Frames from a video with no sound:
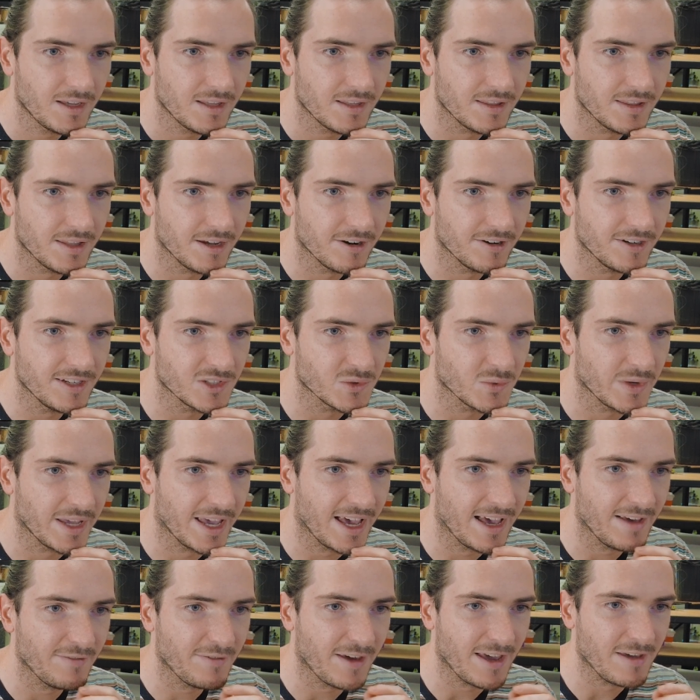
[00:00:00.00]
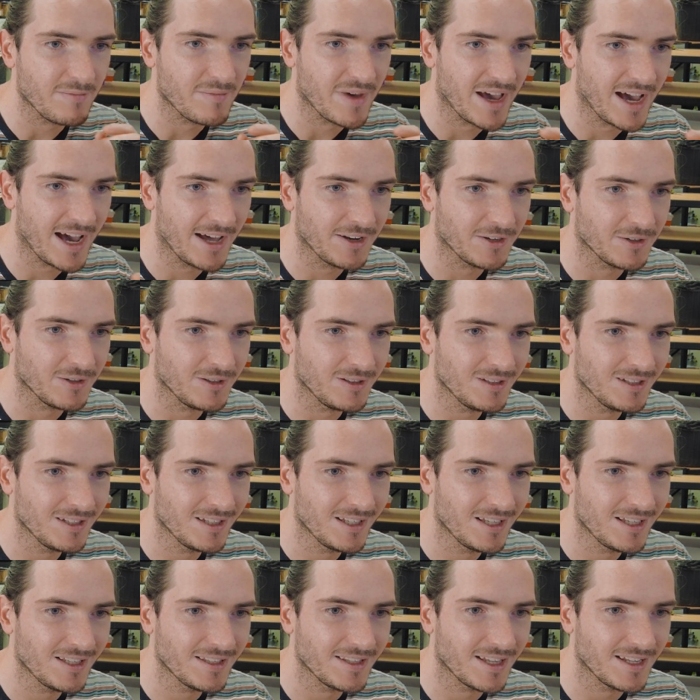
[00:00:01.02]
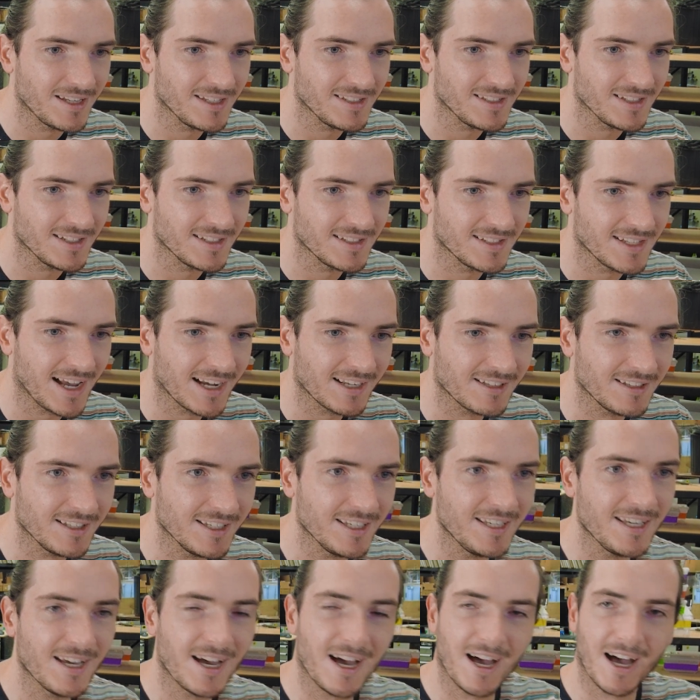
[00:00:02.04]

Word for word: And there it is. We have a panel that is exactly